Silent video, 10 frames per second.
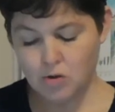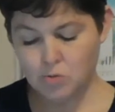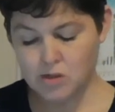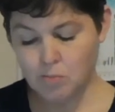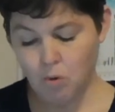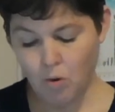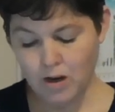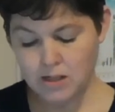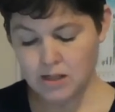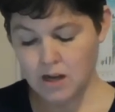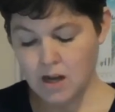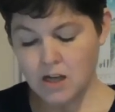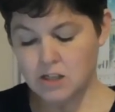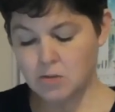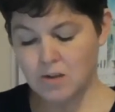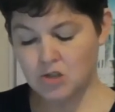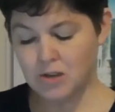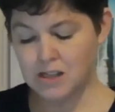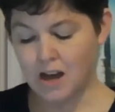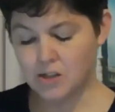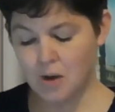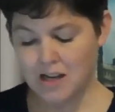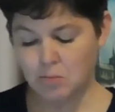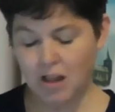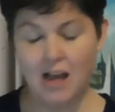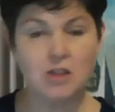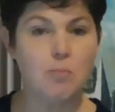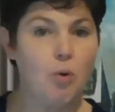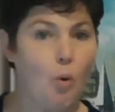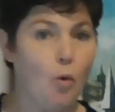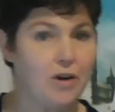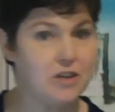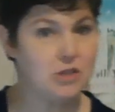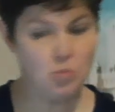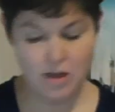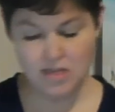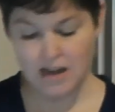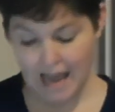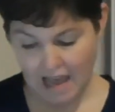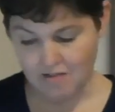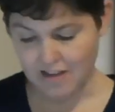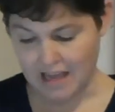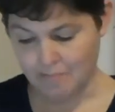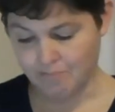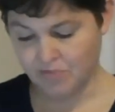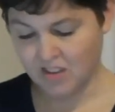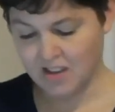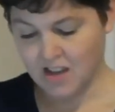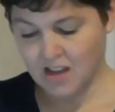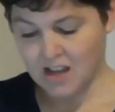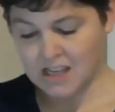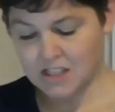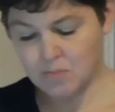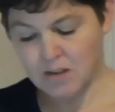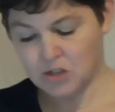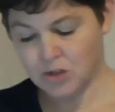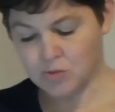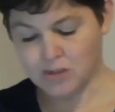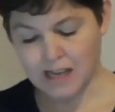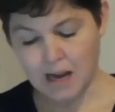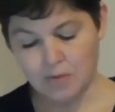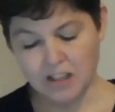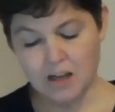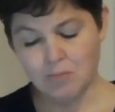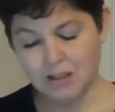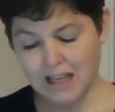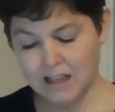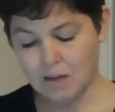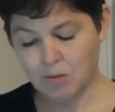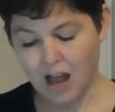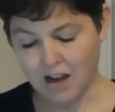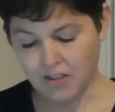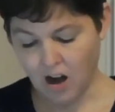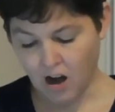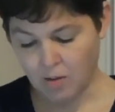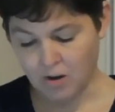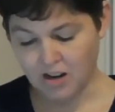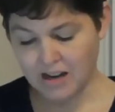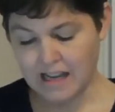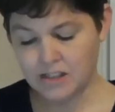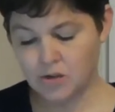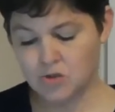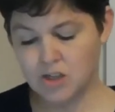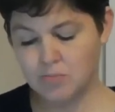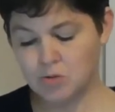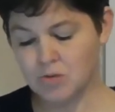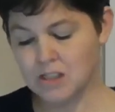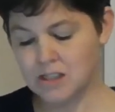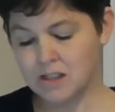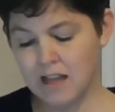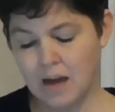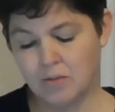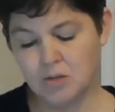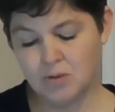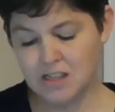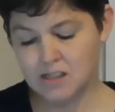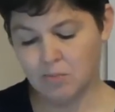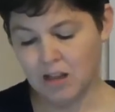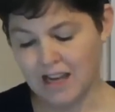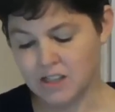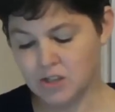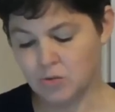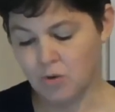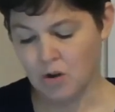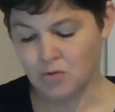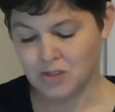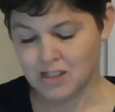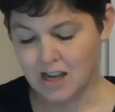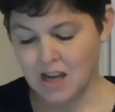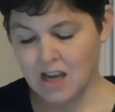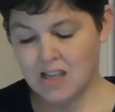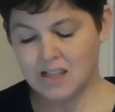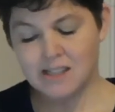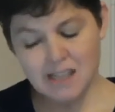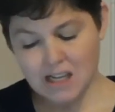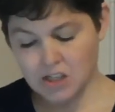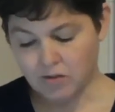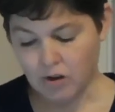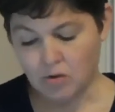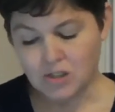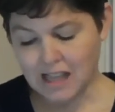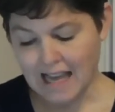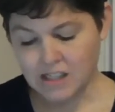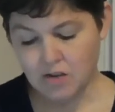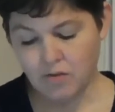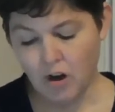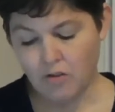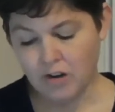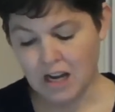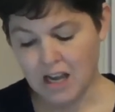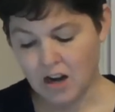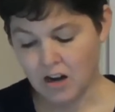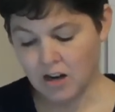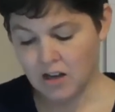was a port, Demetrius also had to block the port with a navy. Demetrius was unable to completely block the harbor, and so ships were still able to bring supplies to Rhodes. The siege of Rhodes lasted for over a year,